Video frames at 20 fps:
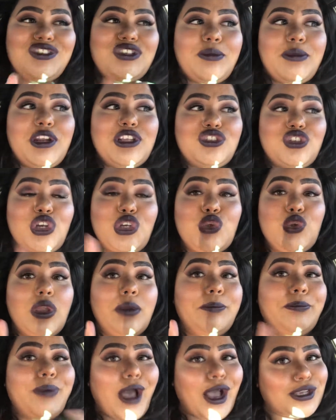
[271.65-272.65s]
so I'm going to start
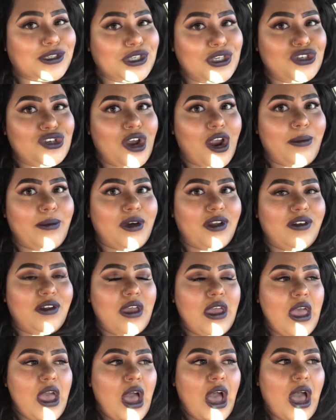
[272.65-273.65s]
doing BoxyCharm
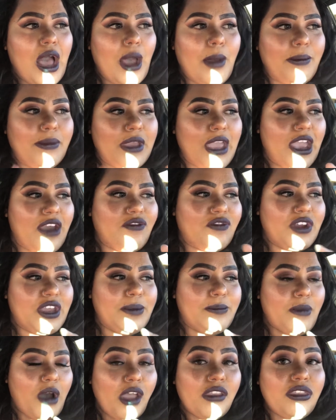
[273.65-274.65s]
on
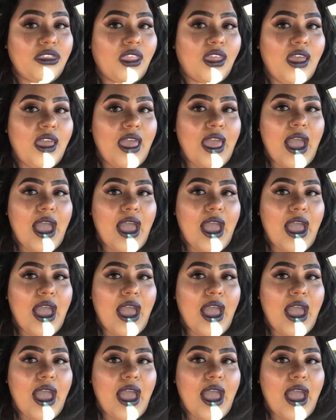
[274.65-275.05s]
every month.